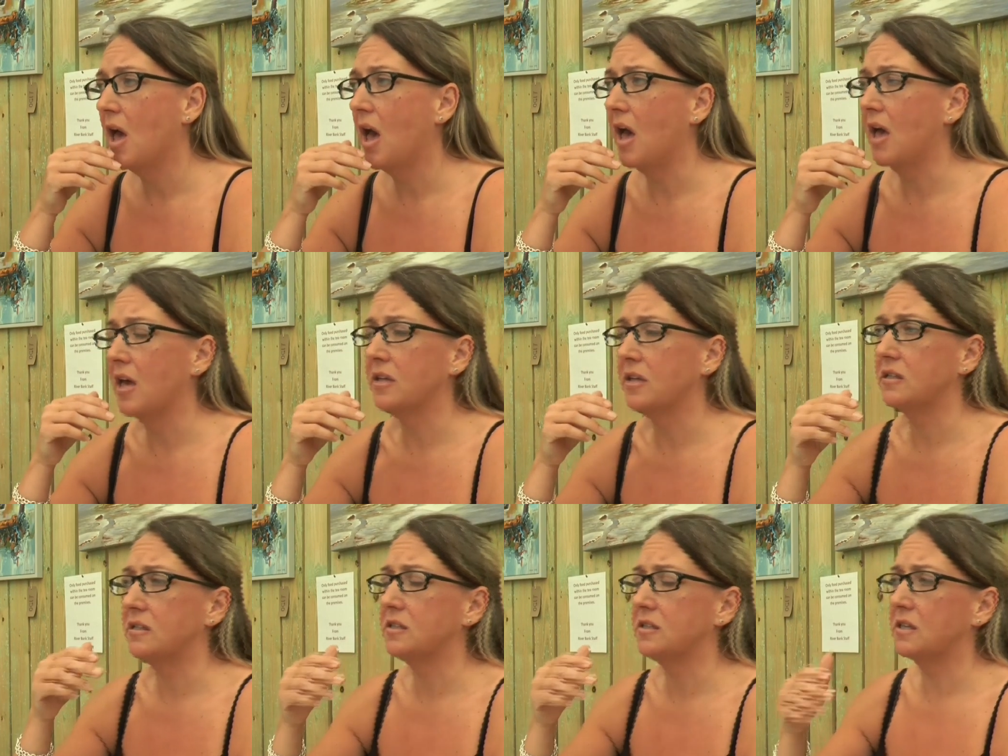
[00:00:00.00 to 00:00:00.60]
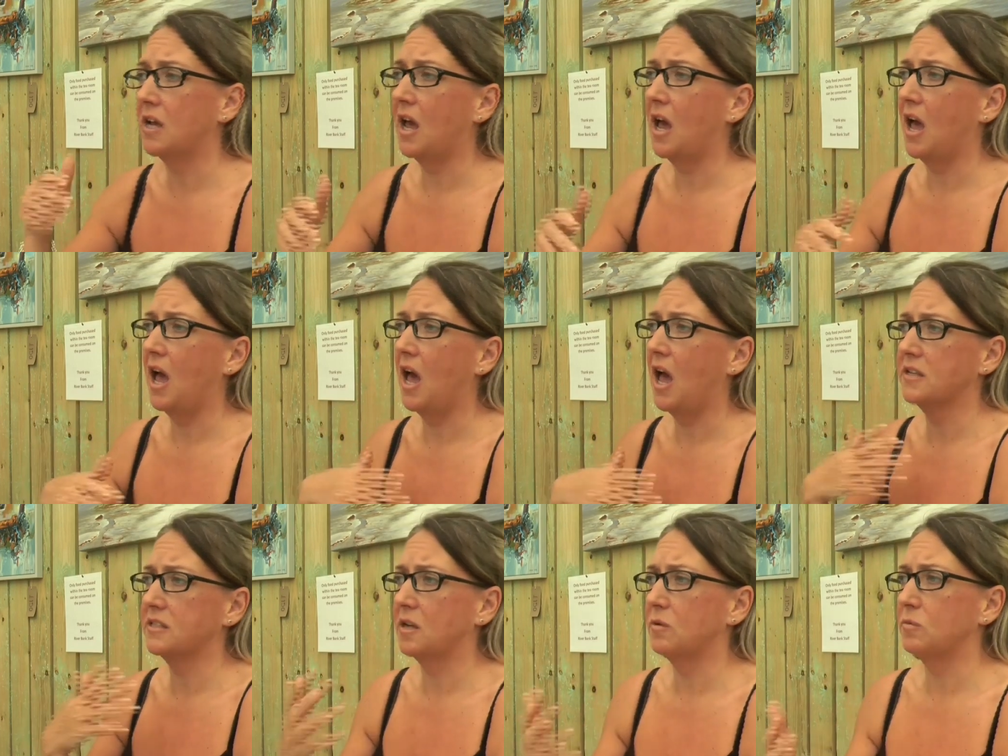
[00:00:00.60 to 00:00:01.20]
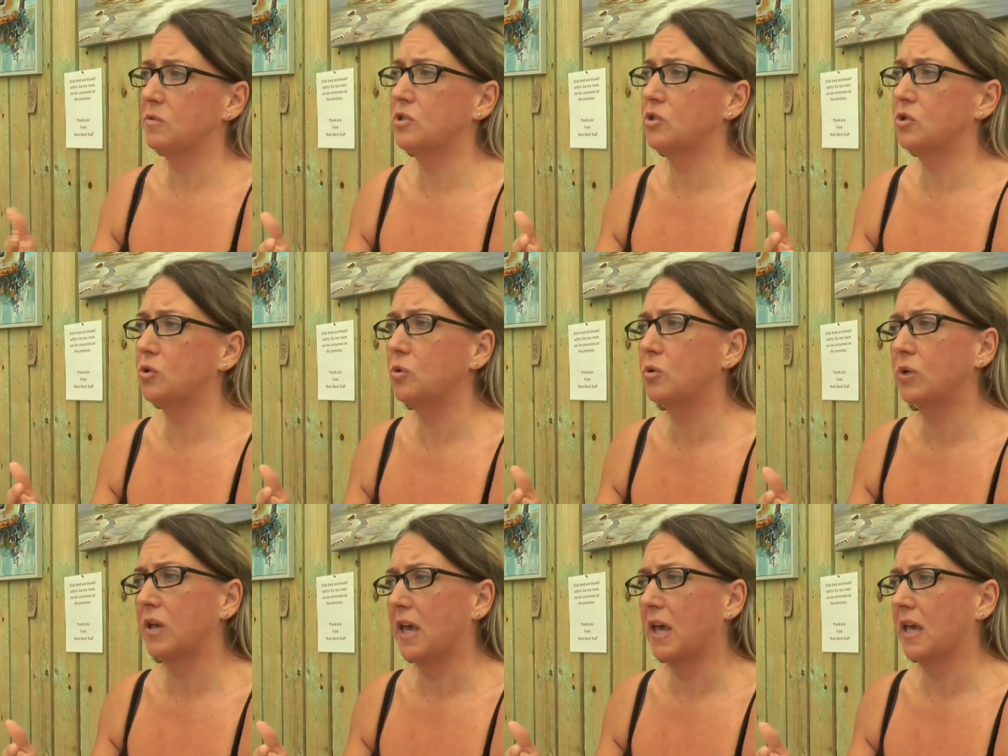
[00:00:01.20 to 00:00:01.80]
And as I was
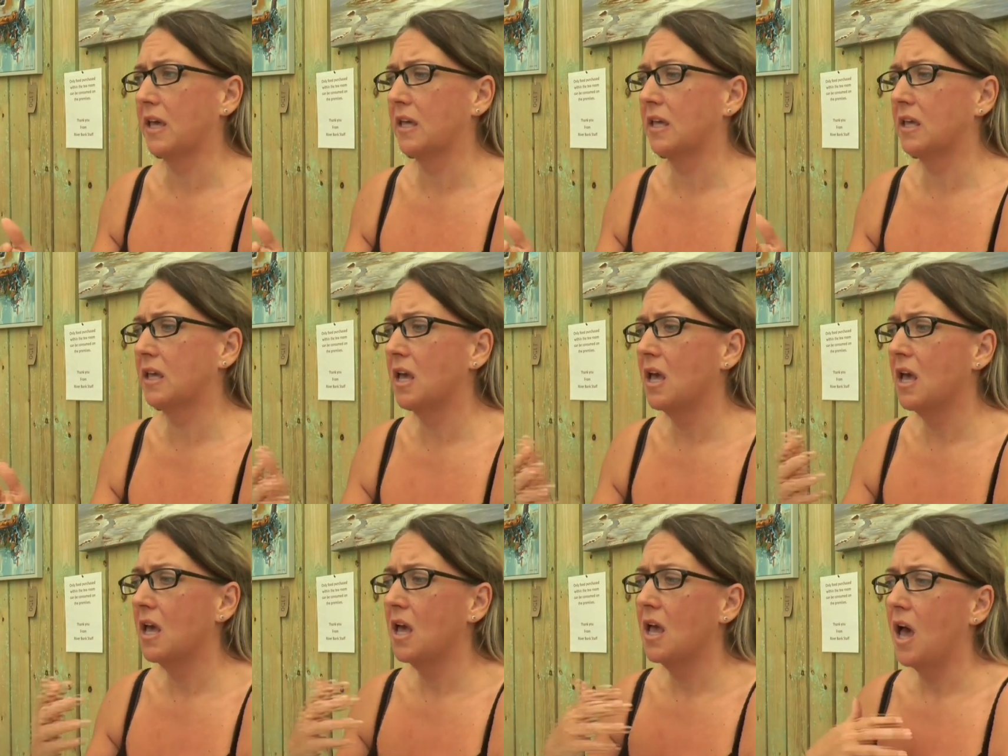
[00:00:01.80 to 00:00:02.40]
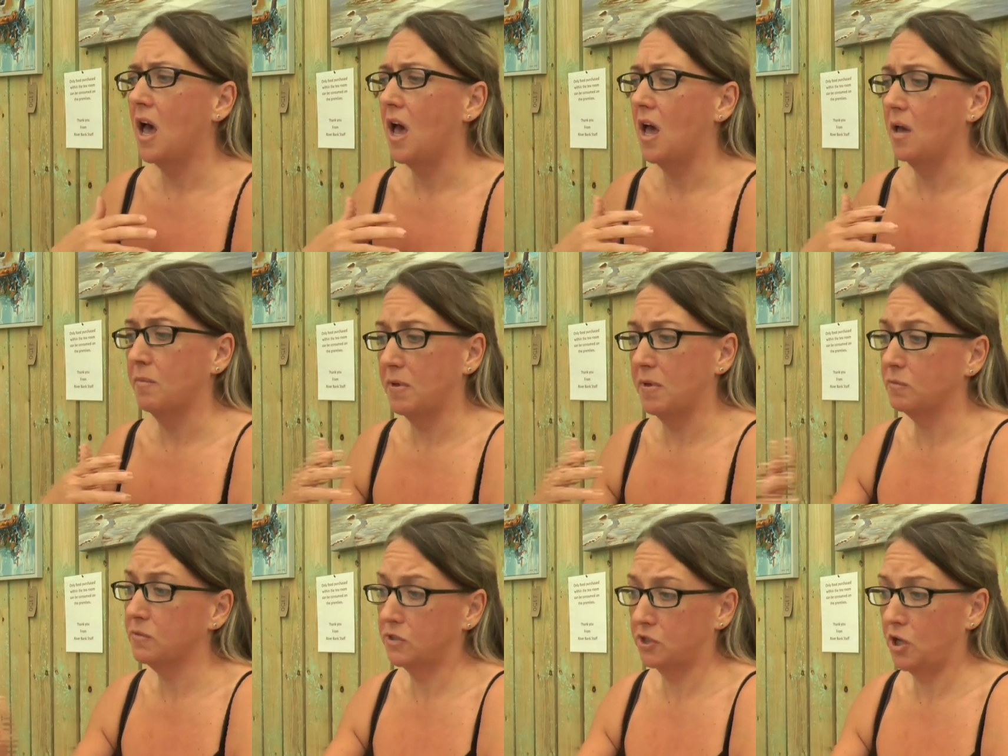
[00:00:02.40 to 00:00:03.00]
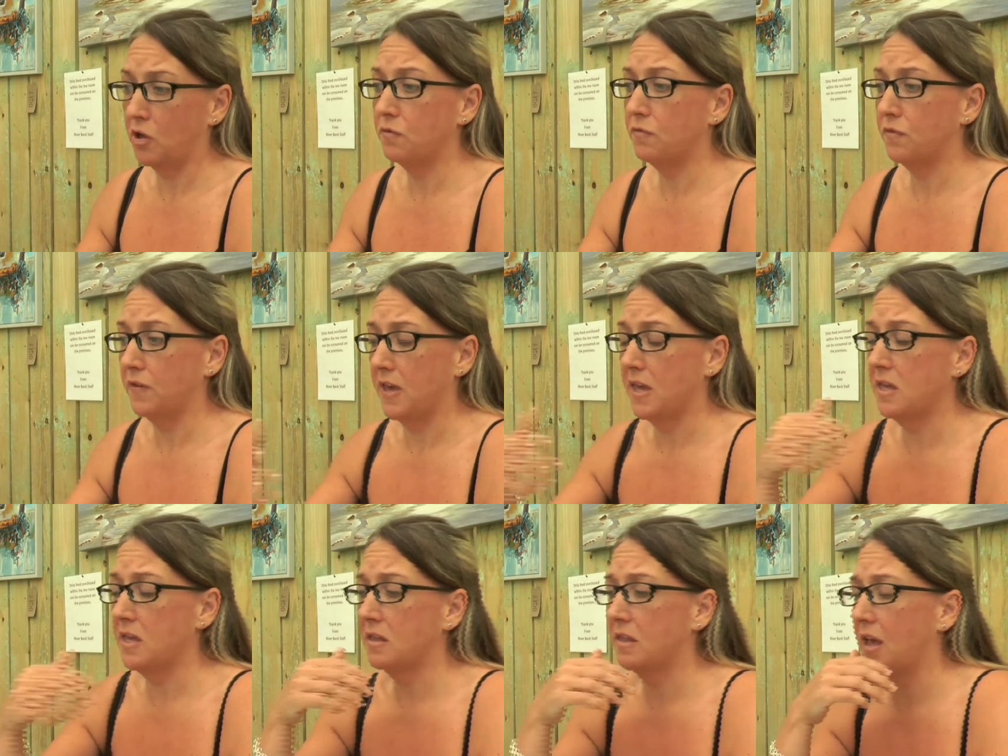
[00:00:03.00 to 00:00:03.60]
talking, um, it was
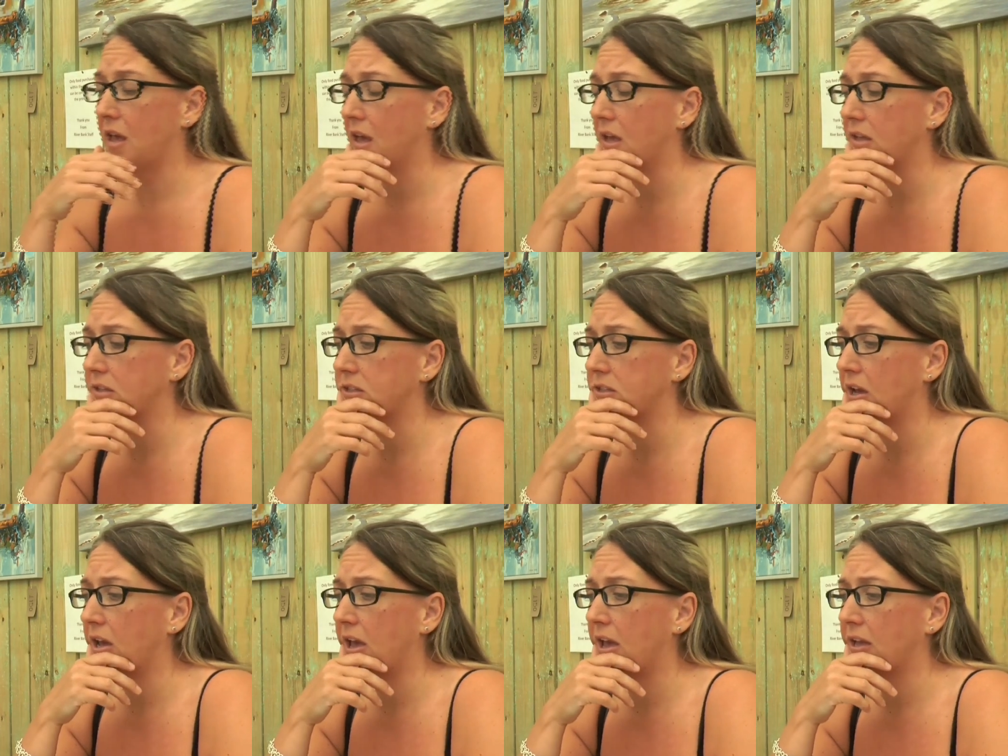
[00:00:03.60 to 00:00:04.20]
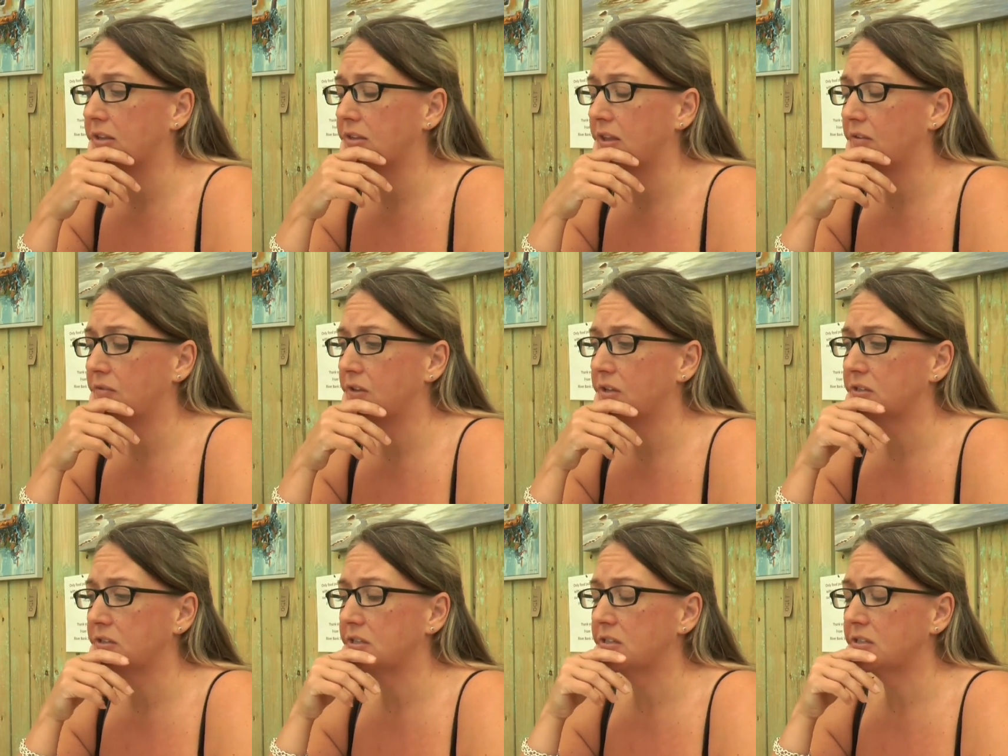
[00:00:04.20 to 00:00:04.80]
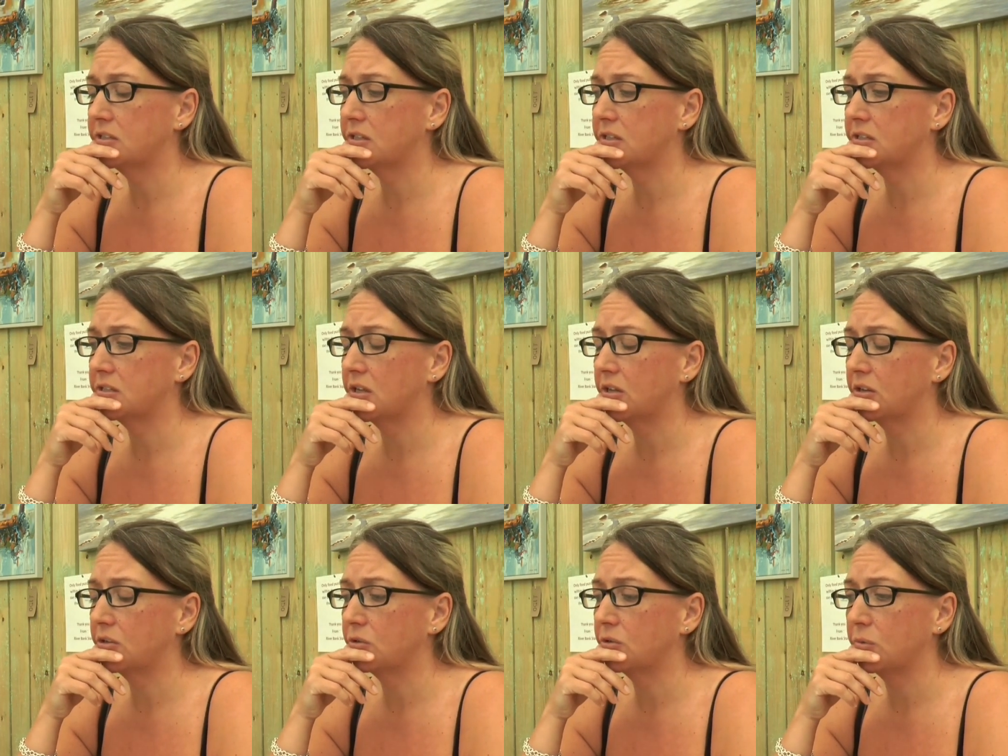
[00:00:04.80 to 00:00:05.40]
Sophie that I had that first listening
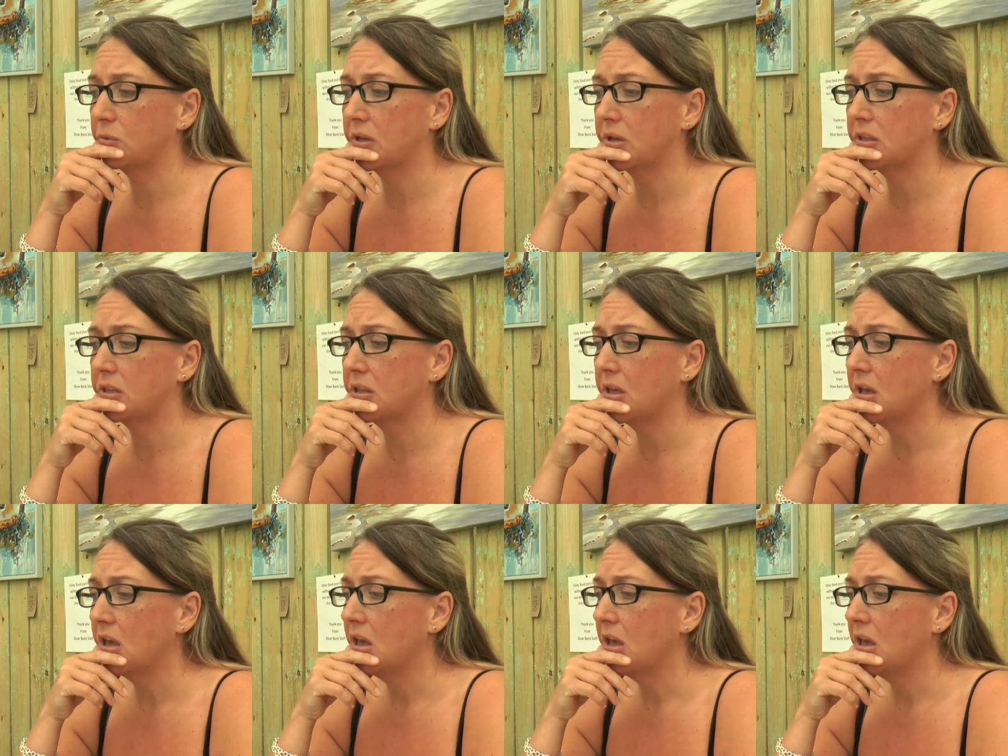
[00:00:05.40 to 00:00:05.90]
circle with.